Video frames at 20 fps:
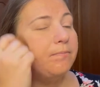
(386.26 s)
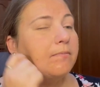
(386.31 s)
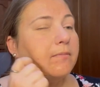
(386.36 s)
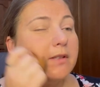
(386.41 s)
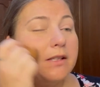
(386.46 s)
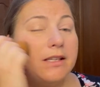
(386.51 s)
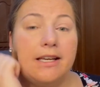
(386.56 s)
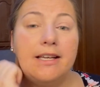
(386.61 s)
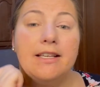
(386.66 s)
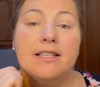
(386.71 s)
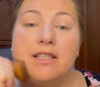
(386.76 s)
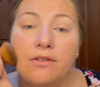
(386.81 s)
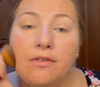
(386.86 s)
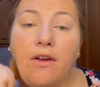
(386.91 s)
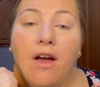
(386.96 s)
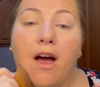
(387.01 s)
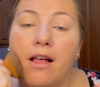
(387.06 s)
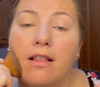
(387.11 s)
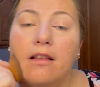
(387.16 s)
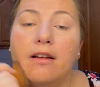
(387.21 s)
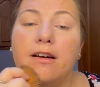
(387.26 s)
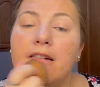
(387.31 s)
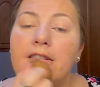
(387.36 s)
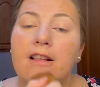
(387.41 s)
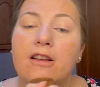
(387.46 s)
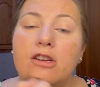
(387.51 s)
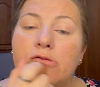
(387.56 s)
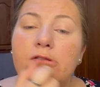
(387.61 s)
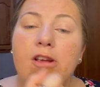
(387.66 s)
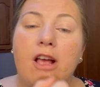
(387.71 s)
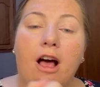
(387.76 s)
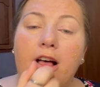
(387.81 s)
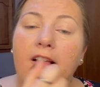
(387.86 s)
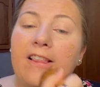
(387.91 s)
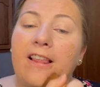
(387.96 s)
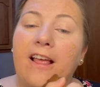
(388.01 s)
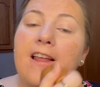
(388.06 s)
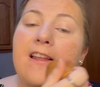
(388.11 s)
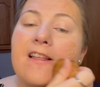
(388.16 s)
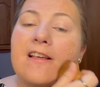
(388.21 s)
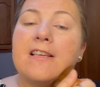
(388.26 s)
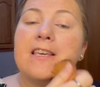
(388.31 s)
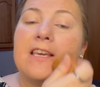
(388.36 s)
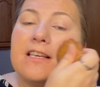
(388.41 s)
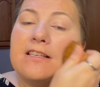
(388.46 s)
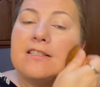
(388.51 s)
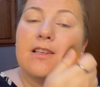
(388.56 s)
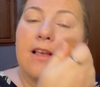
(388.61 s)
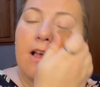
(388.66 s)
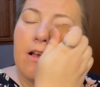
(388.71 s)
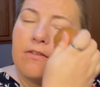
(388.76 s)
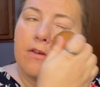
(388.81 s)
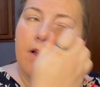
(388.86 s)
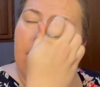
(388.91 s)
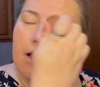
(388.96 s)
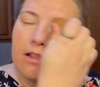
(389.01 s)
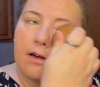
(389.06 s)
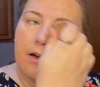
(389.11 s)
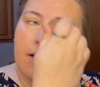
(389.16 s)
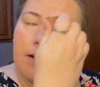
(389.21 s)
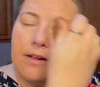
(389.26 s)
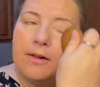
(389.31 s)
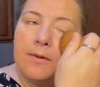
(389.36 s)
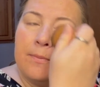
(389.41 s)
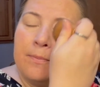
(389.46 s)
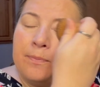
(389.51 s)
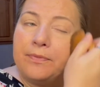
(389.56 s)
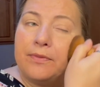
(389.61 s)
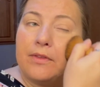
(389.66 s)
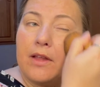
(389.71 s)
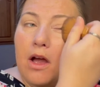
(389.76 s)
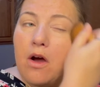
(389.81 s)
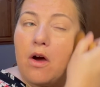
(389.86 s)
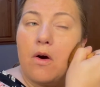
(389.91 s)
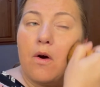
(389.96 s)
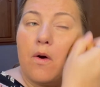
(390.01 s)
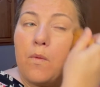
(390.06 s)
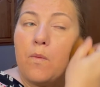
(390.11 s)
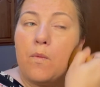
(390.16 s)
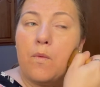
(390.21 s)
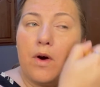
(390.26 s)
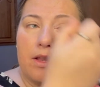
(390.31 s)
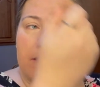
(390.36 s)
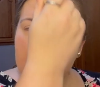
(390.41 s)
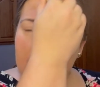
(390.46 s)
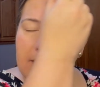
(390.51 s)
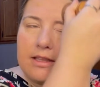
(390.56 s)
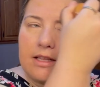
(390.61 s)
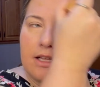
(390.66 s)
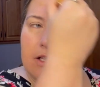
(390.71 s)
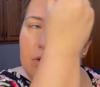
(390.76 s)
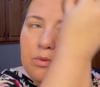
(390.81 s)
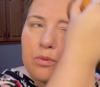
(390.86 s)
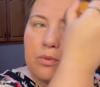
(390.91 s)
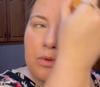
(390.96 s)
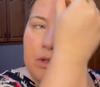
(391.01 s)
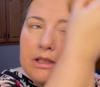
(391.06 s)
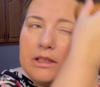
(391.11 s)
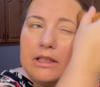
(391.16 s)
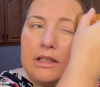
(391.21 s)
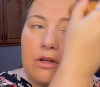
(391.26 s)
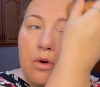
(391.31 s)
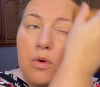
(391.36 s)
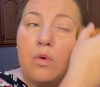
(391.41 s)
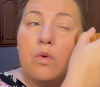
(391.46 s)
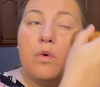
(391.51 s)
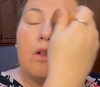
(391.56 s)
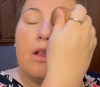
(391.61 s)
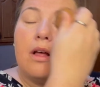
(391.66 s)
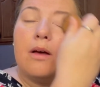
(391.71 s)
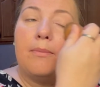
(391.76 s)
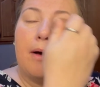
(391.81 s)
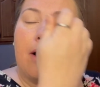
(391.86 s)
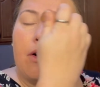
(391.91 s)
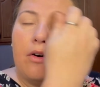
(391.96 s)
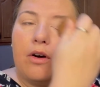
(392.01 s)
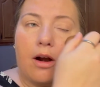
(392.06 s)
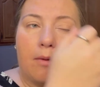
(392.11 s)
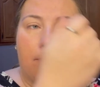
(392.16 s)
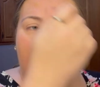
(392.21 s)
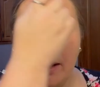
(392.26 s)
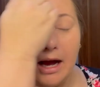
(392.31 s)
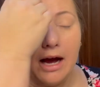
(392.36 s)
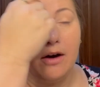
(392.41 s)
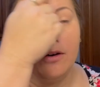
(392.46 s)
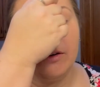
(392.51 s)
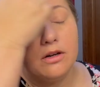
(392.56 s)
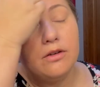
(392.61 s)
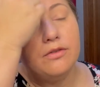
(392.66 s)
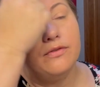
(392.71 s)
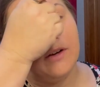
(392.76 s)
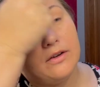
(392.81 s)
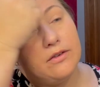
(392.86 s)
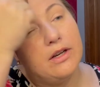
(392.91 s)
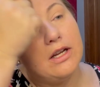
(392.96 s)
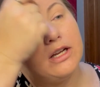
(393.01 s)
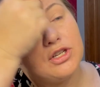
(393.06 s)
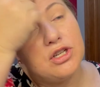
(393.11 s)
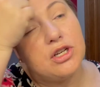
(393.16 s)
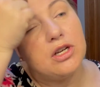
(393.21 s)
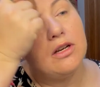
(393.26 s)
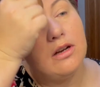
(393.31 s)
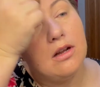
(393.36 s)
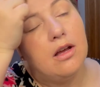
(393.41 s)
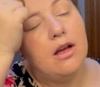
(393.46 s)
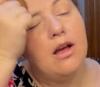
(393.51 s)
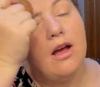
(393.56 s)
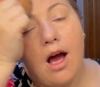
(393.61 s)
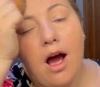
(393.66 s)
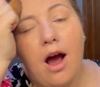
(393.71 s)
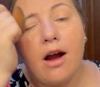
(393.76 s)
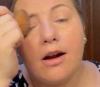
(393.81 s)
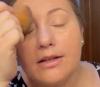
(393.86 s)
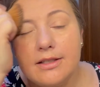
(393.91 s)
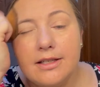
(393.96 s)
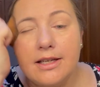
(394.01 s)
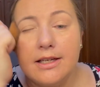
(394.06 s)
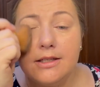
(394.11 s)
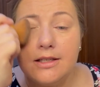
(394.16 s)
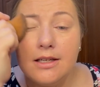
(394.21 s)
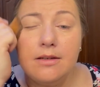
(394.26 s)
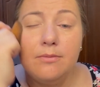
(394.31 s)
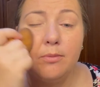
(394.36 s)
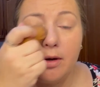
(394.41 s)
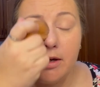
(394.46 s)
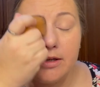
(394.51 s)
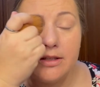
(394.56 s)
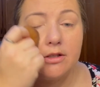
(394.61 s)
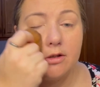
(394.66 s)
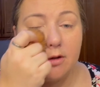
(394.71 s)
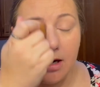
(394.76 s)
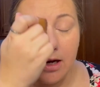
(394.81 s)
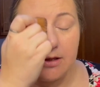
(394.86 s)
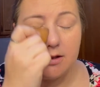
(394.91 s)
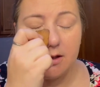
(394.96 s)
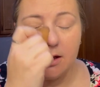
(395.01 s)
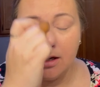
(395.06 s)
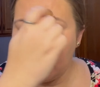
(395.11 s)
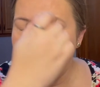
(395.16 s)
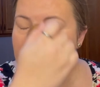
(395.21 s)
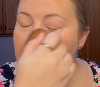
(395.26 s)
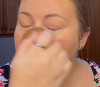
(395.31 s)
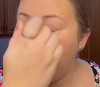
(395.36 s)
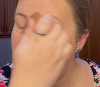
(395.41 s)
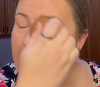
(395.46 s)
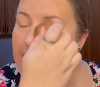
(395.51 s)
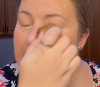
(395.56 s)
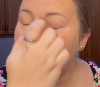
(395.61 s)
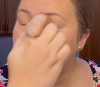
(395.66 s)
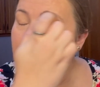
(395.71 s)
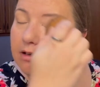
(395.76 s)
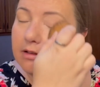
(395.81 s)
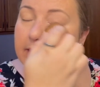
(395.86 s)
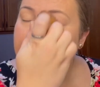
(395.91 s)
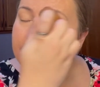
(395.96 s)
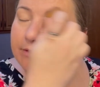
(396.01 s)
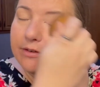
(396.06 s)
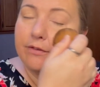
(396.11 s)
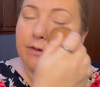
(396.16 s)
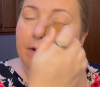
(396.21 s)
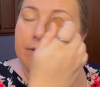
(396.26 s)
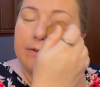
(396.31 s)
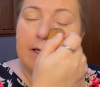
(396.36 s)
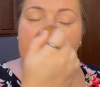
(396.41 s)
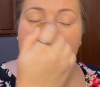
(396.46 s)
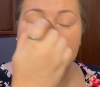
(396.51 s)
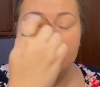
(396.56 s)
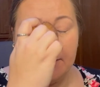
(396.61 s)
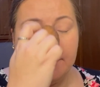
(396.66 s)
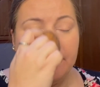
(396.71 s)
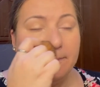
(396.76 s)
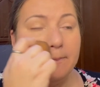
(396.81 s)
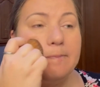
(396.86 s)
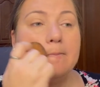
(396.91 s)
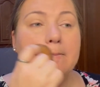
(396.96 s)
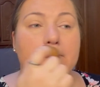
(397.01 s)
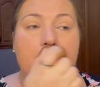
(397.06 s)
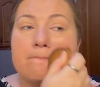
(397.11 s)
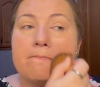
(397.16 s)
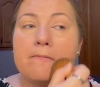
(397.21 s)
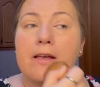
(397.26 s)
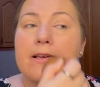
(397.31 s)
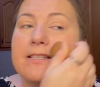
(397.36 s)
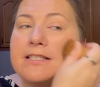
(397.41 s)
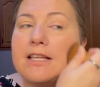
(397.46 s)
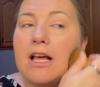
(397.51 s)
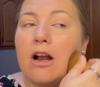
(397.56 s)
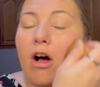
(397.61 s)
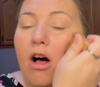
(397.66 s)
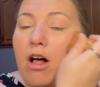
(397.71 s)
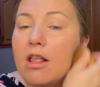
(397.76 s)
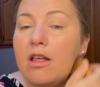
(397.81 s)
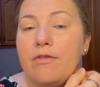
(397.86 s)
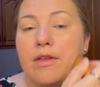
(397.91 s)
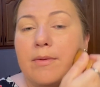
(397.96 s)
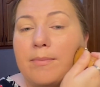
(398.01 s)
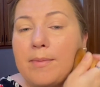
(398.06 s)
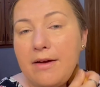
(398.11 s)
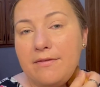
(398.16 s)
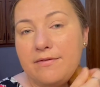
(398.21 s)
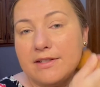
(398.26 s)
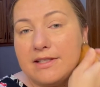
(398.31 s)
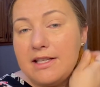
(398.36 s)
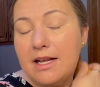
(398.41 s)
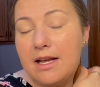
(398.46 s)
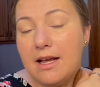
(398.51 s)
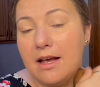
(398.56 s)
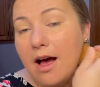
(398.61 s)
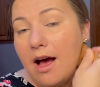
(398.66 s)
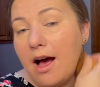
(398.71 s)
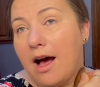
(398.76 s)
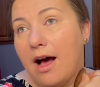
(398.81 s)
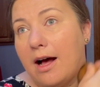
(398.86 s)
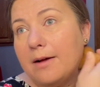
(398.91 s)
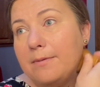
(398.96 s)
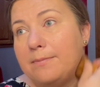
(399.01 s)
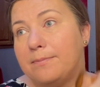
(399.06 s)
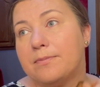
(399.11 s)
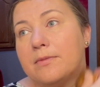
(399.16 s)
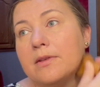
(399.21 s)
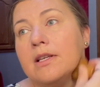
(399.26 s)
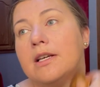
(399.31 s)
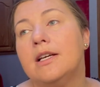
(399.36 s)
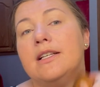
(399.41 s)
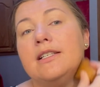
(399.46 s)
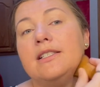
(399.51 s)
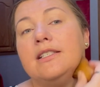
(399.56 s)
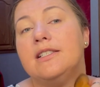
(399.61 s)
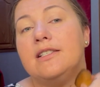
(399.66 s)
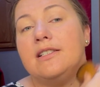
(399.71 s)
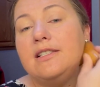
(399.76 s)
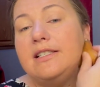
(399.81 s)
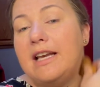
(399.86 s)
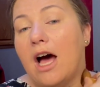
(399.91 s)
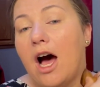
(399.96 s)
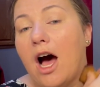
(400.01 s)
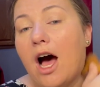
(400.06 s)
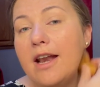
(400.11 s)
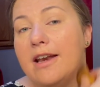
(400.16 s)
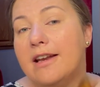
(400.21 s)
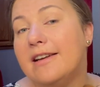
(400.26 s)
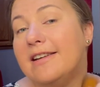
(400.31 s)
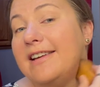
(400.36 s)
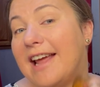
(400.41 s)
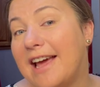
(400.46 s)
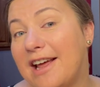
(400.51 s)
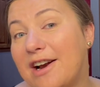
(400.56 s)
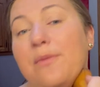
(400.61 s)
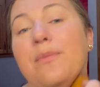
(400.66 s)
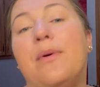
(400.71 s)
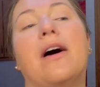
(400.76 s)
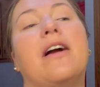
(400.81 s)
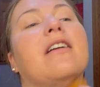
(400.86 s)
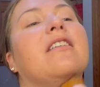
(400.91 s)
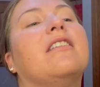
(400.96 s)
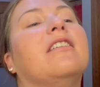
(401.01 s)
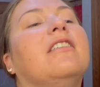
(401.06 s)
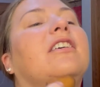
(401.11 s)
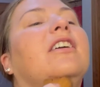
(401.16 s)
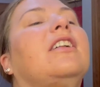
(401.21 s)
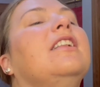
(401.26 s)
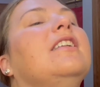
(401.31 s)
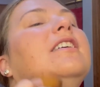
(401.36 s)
kiss of color. Should we call it that? A kiss of color. Now, one thing that's really cool about our powder foundation, our tinted moisturizer, and our liquid foundation is that all of them have non-nanoparticle